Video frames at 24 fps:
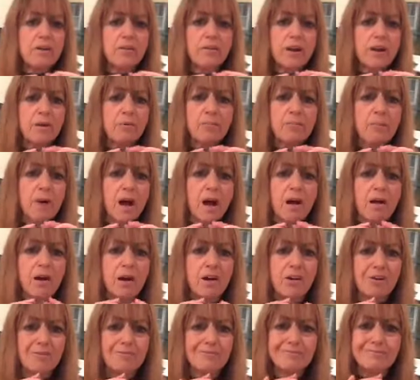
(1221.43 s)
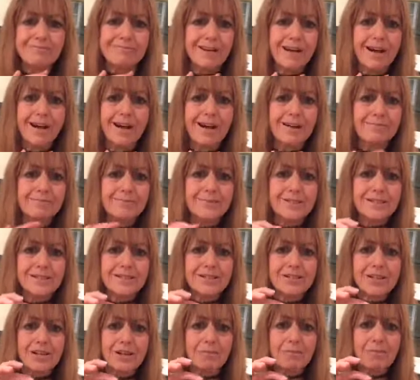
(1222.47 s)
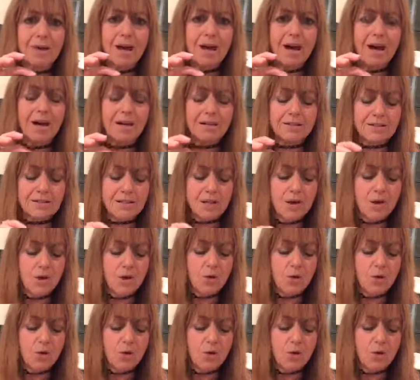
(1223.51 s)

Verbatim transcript: Crate and Barrel, um, TJ Maxx.